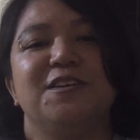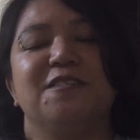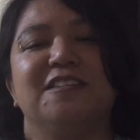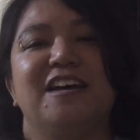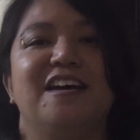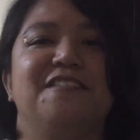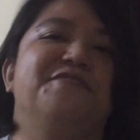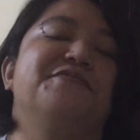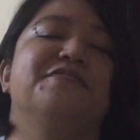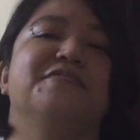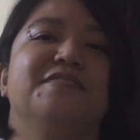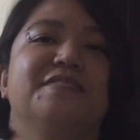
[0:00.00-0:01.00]
your
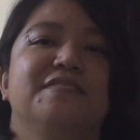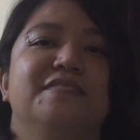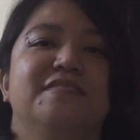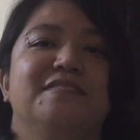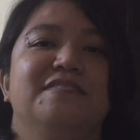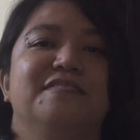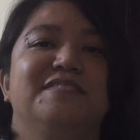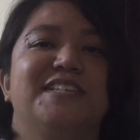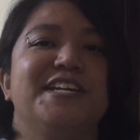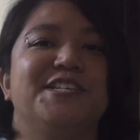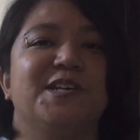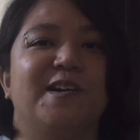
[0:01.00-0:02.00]
life.
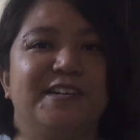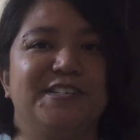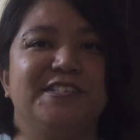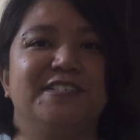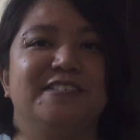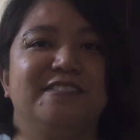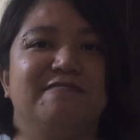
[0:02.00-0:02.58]
Take charge.